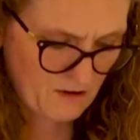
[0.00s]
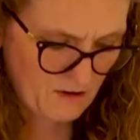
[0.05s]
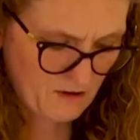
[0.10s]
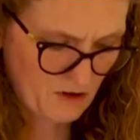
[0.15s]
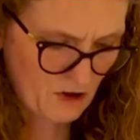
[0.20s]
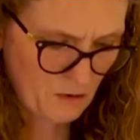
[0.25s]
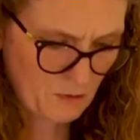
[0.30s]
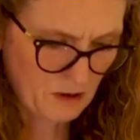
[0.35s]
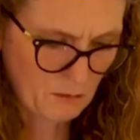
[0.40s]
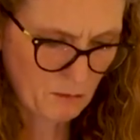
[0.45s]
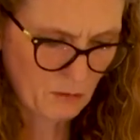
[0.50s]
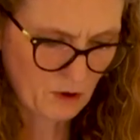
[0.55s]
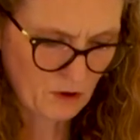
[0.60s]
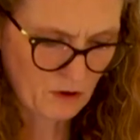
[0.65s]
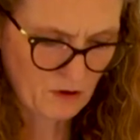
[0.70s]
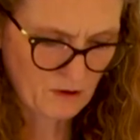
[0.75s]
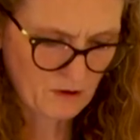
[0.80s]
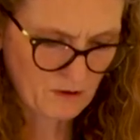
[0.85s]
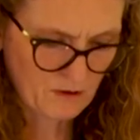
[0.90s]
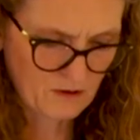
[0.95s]
Normally I put
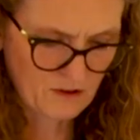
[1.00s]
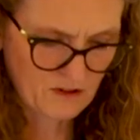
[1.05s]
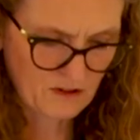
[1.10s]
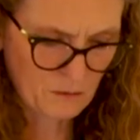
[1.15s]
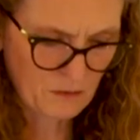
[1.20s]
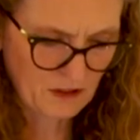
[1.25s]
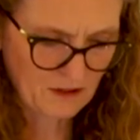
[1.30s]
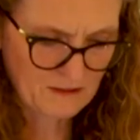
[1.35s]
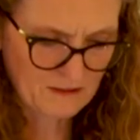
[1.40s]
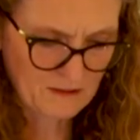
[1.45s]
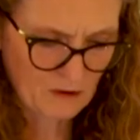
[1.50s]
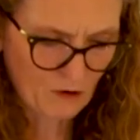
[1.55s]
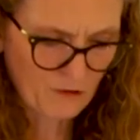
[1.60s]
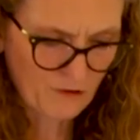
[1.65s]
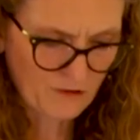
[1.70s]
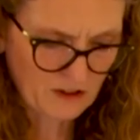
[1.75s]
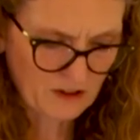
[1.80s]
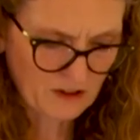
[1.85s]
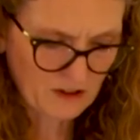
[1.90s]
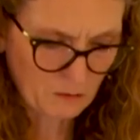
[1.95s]
something
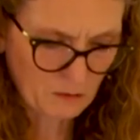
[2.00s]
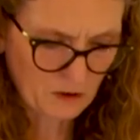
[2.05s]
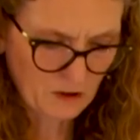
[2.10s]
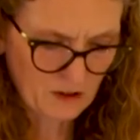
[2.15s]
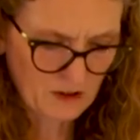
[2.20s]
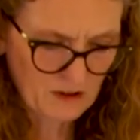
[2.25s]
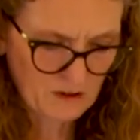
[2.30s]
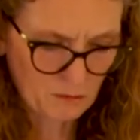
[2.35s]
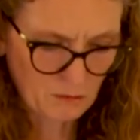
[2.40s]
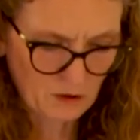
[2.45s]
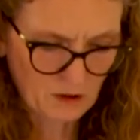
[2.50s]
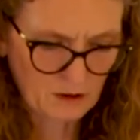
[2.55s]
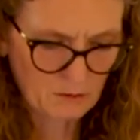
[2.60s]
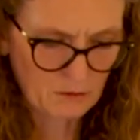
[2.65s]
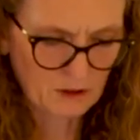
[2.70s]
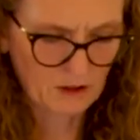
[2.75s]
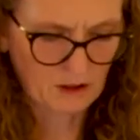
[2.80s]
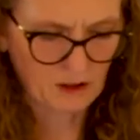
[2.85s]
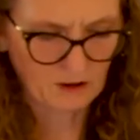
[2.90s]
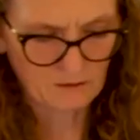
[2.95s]
soft in, to be honest, but there
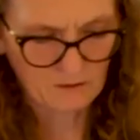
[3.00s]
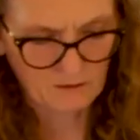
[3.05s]
we go.